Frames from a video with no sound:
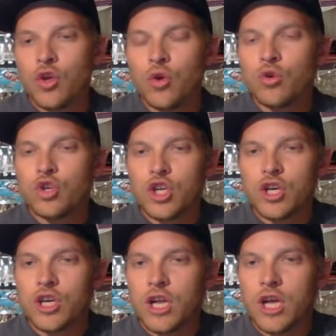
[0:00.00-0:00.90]
you
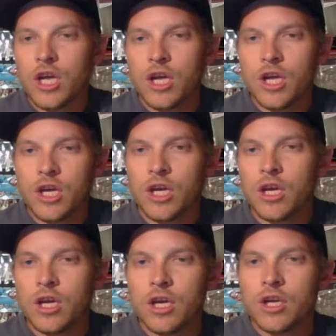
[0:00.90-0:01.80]
should
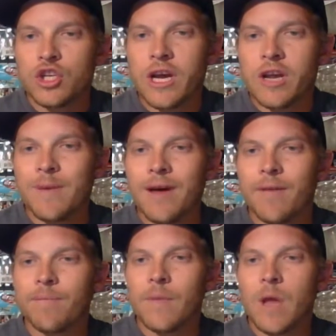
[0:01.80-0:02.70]
Check him
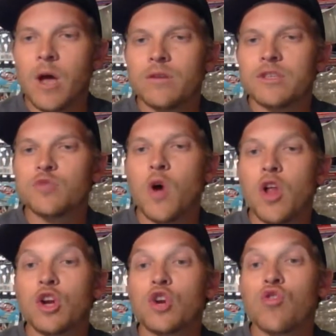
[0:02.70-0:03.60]
out. Oh,
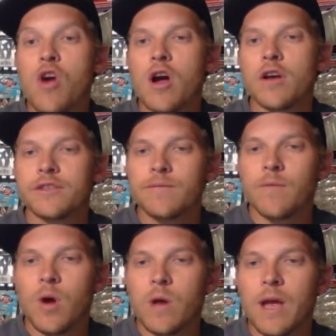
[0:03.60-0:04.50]
smaller Cross.
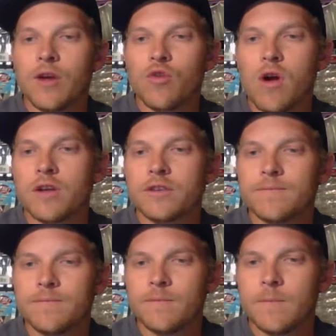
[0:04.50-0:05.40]
Okay, Cross.
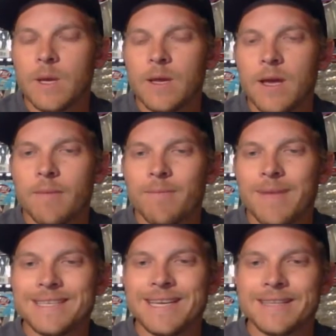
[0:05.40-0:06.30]
Yep,
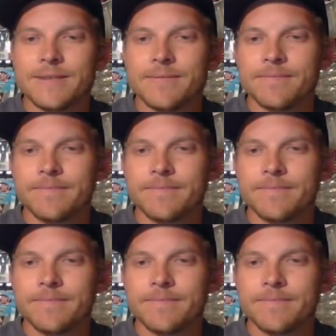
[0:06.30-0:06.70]
makes sense.